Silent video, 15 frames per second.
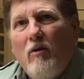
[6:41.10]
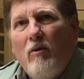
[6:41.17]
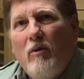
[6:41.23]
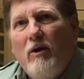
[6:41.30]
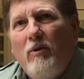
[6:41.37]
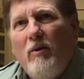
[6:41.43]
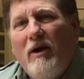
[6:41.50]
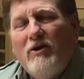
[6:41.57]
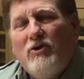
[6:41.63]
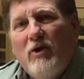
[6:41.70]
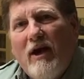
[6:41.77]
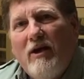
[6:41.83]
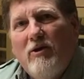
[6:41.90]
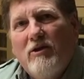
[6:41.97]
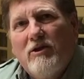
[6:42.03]
What do I
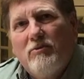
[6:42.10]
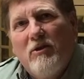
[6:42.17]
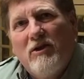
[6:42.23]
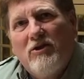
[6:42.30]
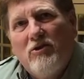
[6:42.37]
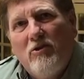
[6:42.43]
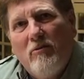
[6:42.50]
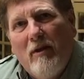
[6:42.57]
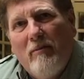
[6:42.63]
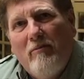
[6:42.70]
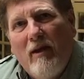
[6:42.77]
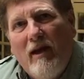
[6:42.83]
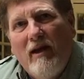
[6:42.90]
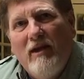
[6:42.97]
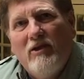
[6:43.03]
try to express through my
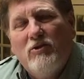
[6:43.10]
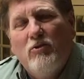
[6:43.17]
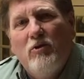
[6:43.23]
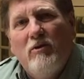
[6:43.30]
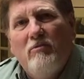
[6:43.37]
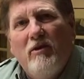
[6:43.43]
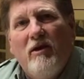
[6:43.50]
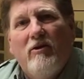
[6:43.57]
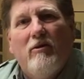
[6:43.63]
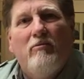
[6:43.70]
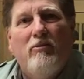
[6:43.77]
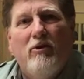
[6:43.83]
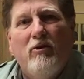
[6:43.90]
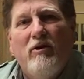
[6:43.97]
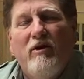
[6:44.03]
paintings would be the
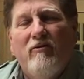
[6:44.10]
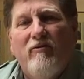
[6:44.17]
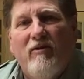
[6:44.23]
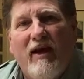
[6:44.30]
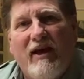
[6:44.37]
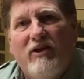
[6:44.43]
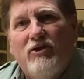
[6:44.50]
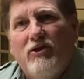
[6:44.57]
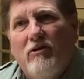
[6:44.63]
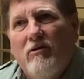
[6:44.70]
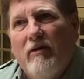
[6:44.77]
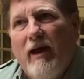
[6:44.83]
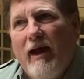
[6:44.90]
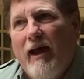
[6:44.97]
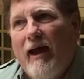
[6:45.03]
beauty of
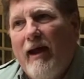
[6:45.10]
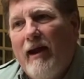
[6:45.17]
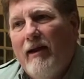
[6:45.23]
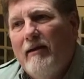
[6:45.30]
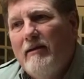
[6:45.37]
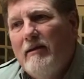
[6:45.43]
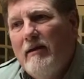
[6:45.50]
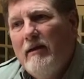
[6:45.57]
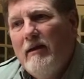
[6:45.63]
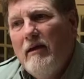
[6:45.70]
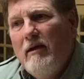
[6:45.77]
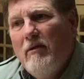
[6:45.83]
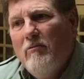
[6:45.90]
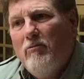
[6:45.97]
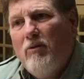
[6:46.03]
nature and
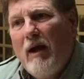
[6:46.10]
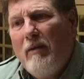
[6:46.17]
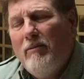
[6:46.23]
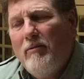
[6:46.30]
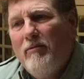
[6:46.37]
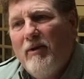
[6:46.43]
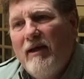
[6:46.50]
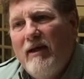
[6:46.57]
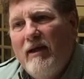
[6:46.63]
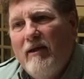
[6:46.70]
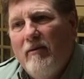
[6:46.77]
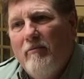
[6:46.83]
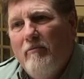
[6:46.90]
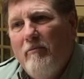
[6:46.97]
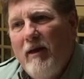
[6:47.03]

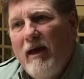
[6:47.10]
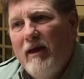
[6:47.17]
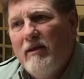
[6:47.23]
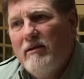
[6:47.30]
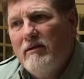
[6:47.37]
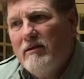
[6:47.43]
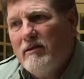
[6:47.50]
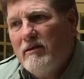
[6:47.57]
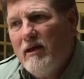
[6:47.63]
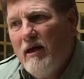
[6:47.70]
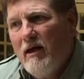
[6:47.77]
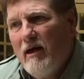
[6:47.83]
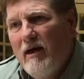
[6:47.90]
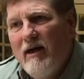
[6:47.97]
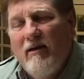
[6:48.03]
probably man's
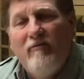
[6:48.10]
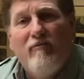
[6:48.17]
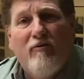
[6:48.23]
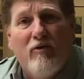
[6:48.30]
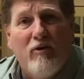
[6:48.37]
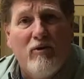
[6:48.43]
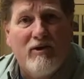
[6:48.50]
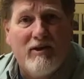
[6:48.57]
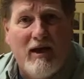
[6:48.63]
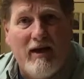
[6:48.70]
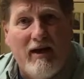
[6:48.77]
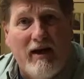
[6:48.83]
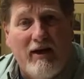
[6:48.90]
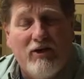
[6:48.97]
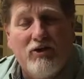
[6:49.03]
uh, influence
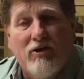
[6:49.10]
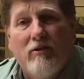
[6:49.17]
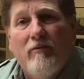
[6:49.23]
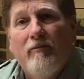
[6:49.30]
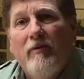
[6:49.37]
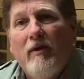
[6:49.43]
on nature